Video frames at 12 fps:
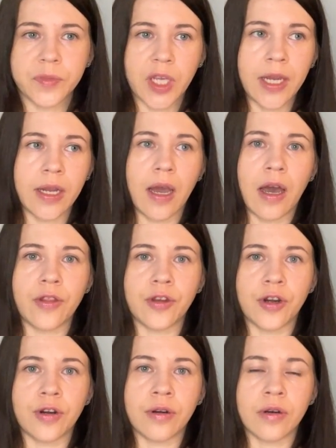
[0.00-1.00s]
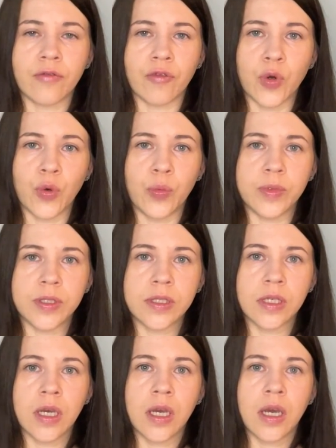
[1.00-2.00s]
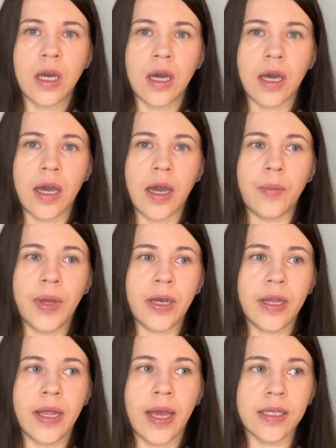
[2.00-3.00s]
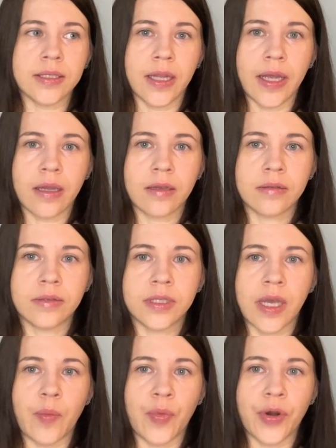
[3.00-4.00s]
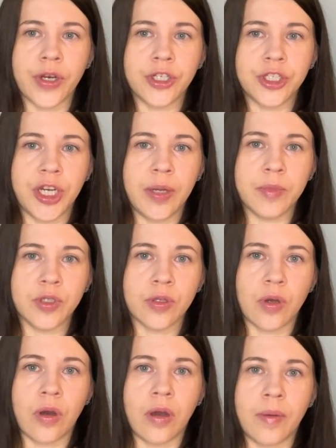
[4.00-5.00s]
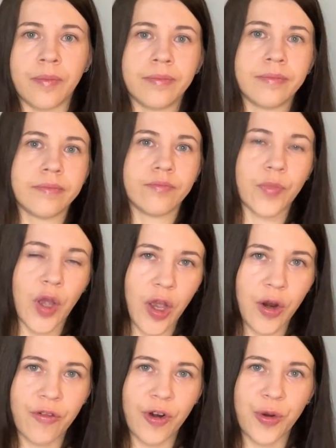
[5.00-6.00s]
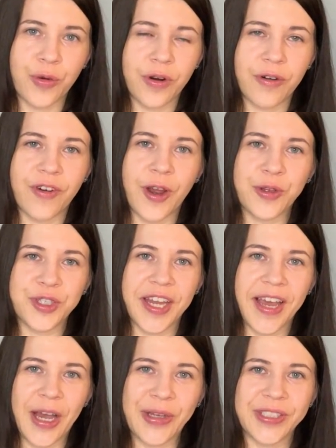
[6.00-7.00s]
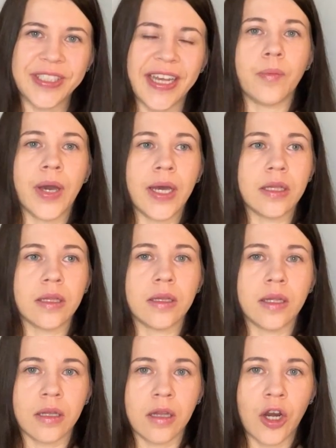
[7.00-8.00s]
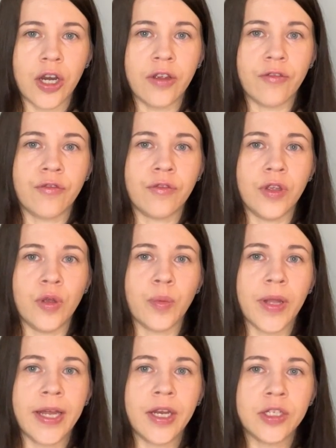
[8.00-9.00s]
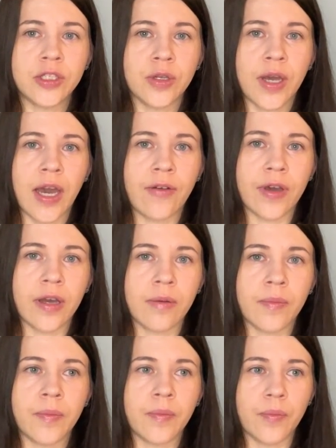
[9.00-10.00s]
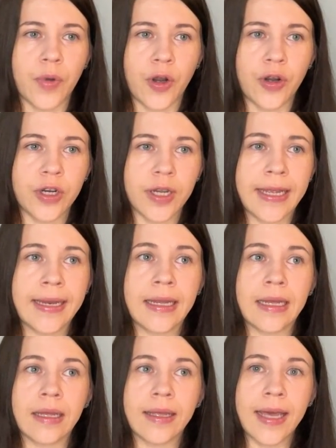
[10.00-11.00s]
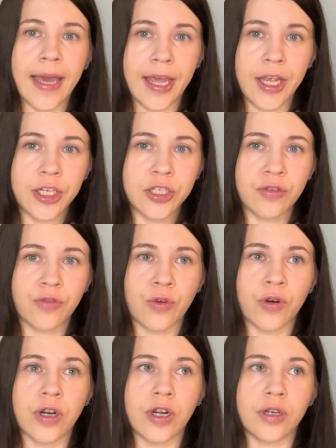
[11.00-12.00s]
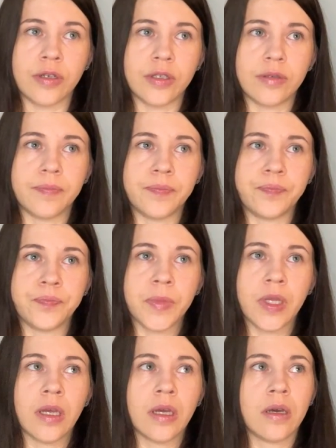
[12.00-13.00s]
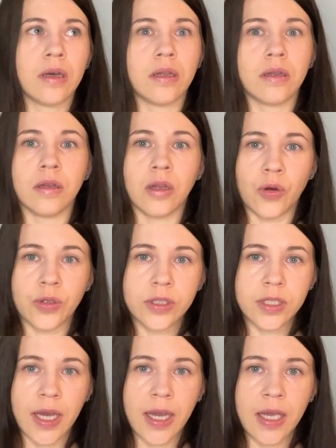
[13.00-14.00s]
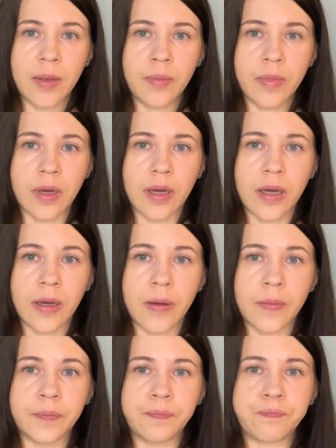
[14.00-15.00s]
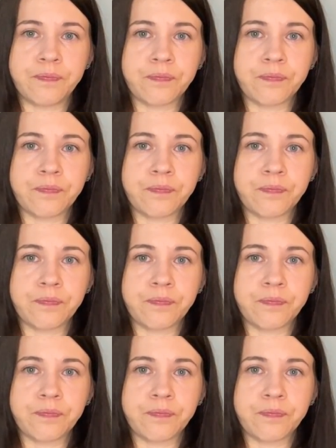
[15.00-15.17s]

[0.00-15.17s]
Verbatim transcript: in other rooms, and he has like separate gyms around the house. But if you're planning to have a bird in a cage for a long time,